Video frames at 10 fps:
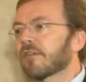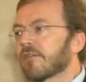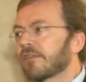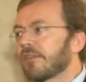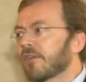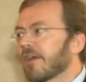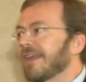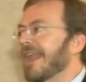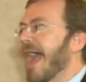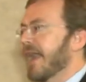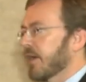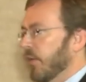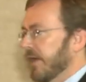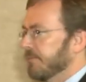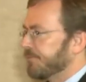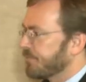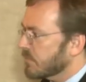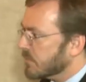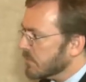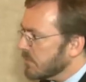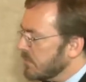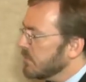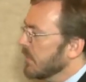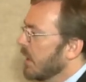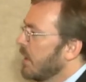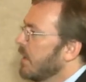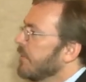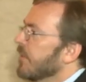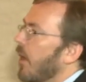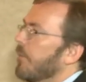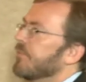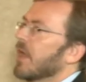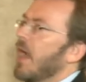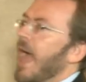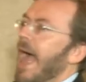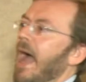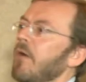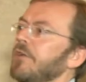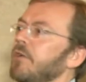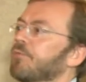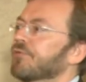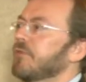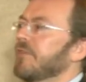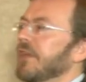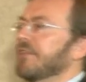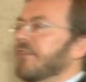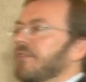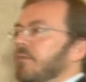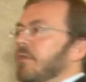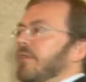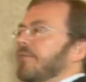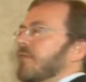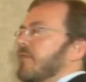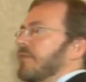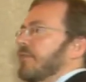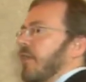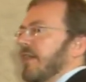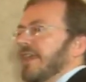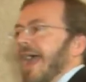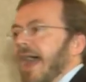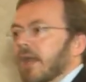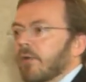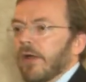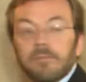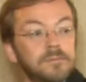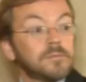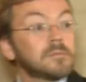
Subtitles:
services are inadequate. So, how do you prove that existing moving services are inadequate?